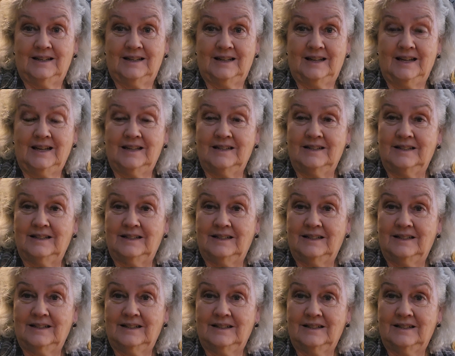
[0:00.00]
And
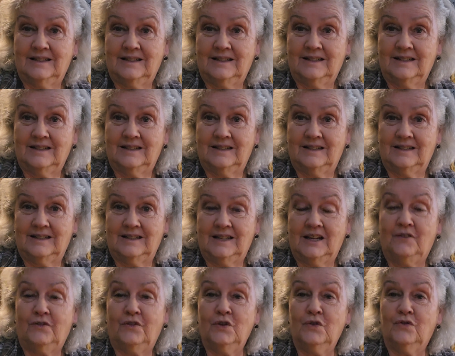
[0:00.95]

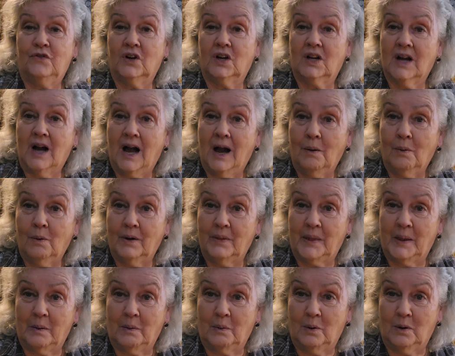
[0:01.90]
if you forgot what
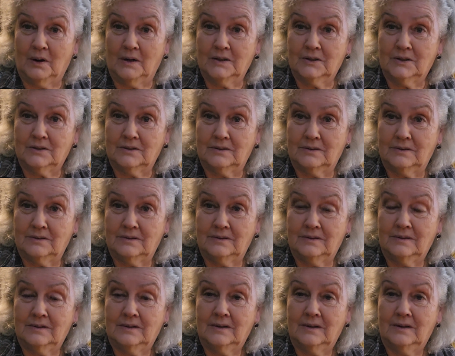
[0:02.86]
that was,
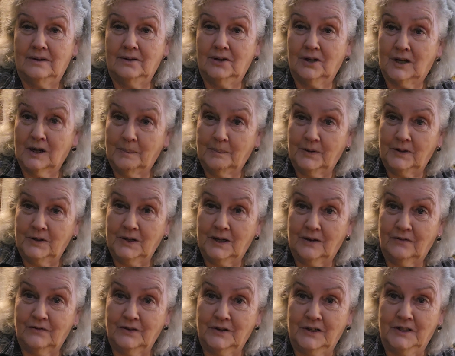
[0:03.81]
look up the
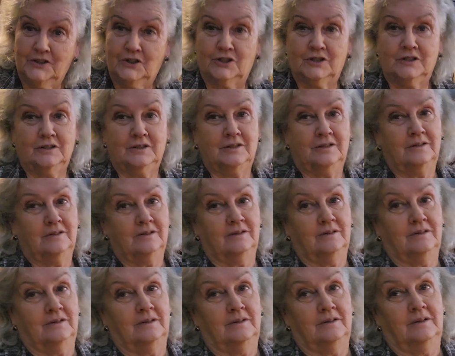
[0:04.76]
definition
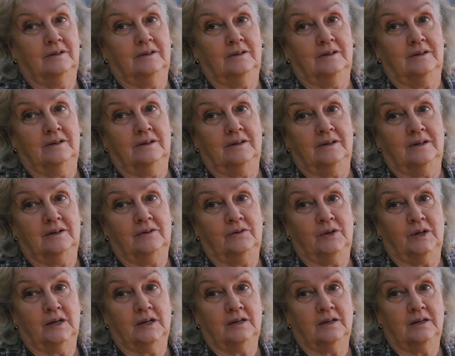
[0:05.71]
and
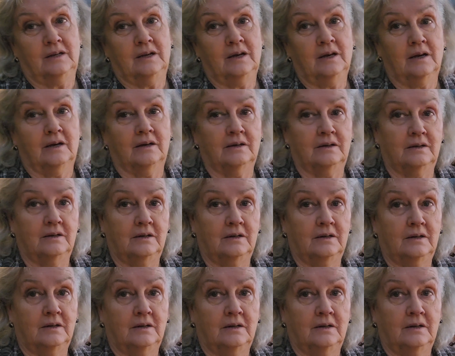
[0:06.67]
think, yeah,
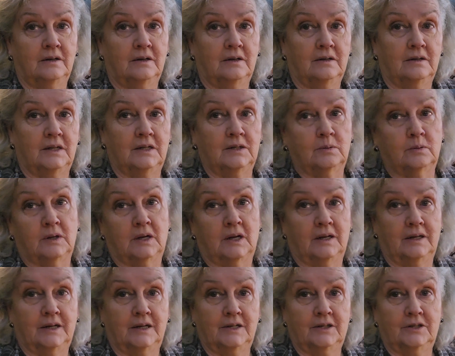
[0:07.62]
that's what
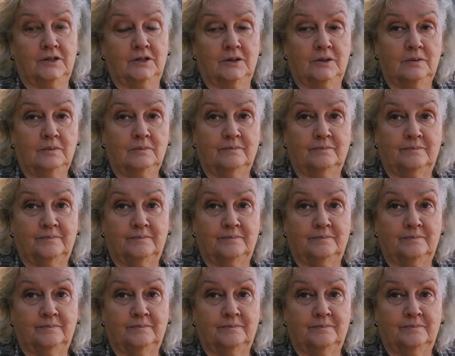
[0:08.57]
I need to do.